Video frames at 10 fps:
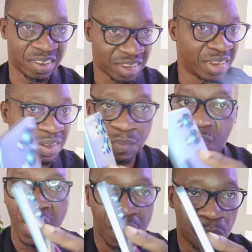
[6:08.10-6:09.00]
and seen
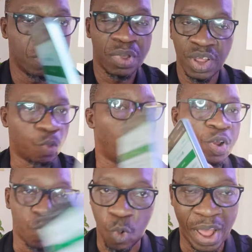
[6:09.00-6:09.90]
it
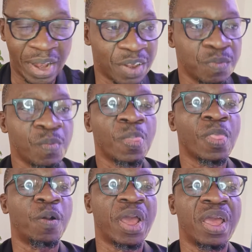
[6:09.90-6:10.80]
works well.
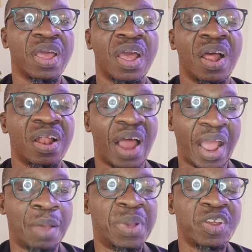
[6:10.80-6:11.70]
Okay,
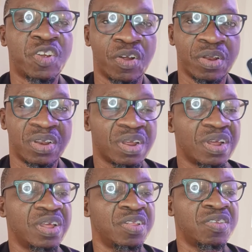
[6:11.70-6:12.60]
like I mentioned,
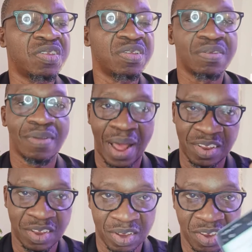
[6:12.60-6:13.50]
it
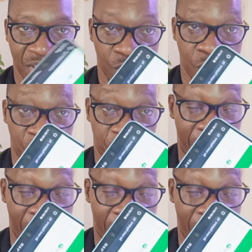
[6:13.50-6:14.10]
has 6 gig of